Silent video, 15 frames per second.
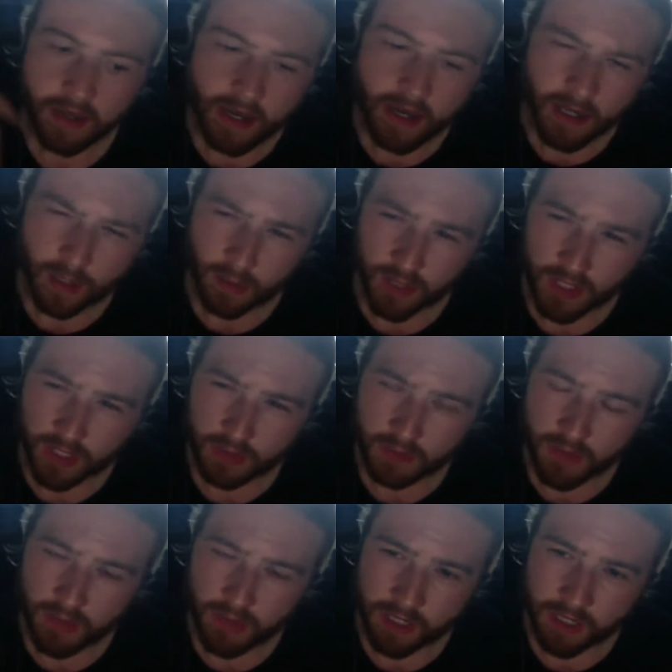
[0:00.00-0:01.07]
There was some
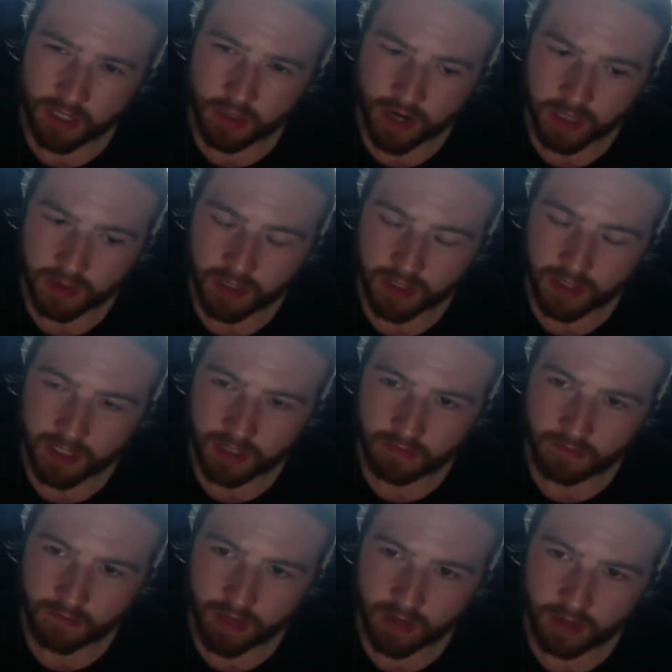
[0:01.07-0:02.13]
music tracks which I didn't
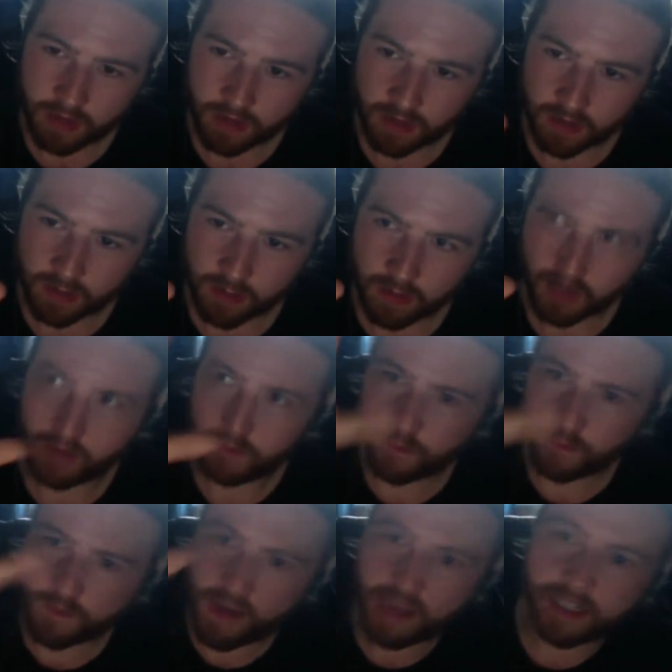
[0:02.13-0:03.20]
feel were
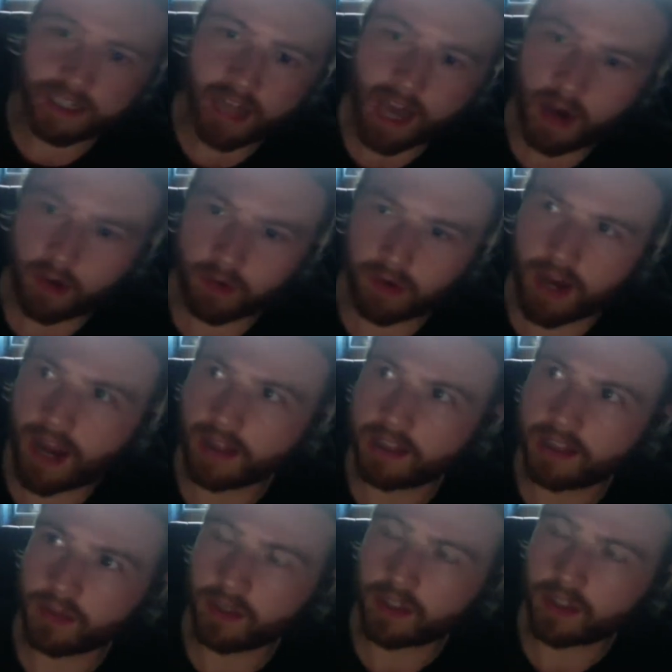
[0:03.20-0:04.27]
faded out, and there
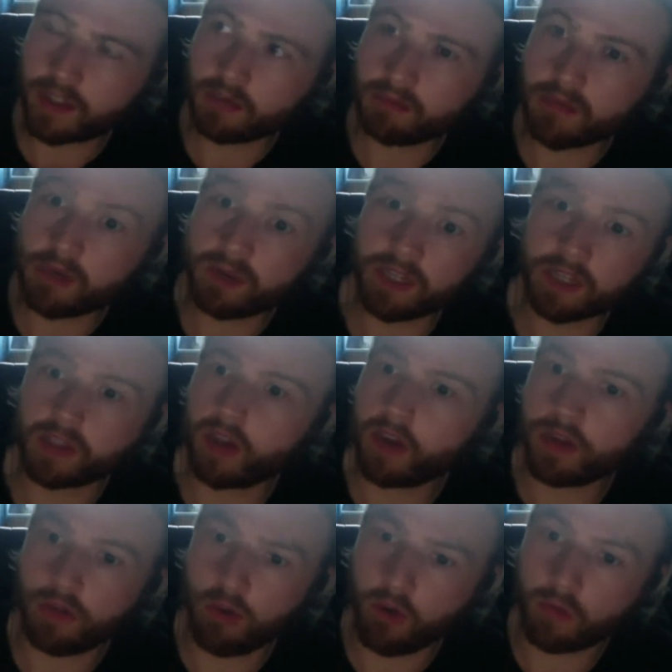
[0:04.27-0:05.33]
was some music that I
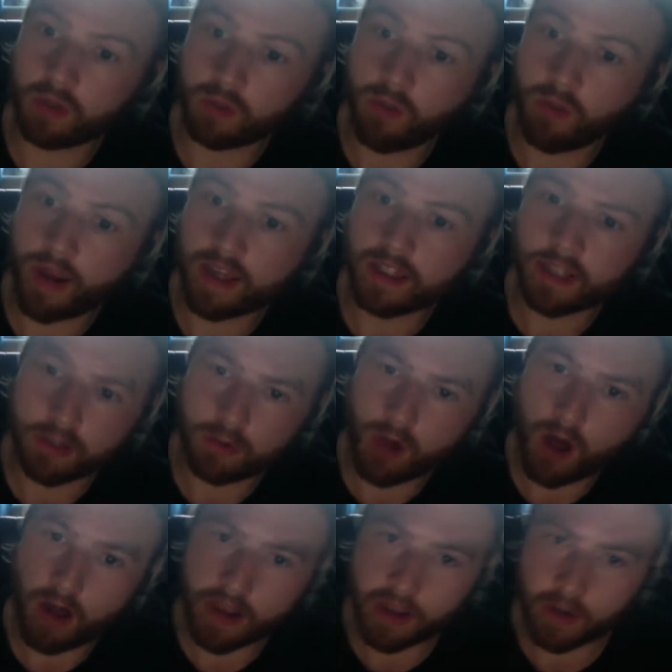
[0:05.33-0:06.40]
thought was way too
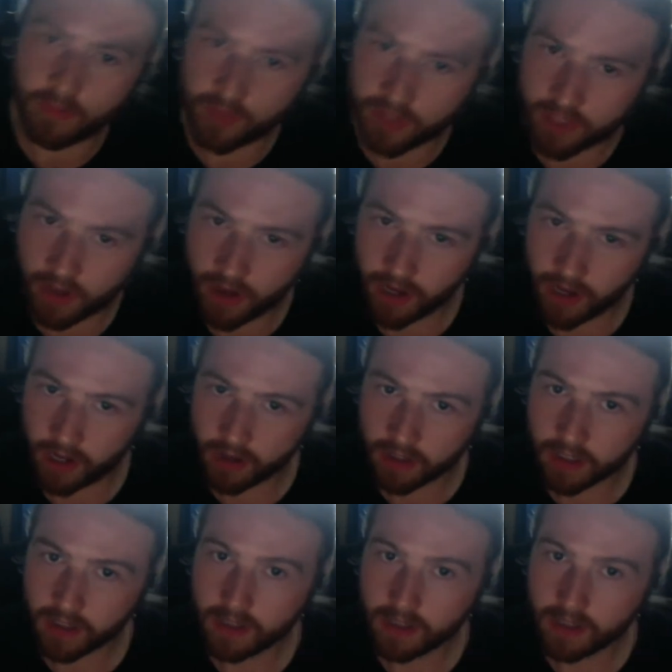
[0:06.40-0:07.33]
high over the dialogue.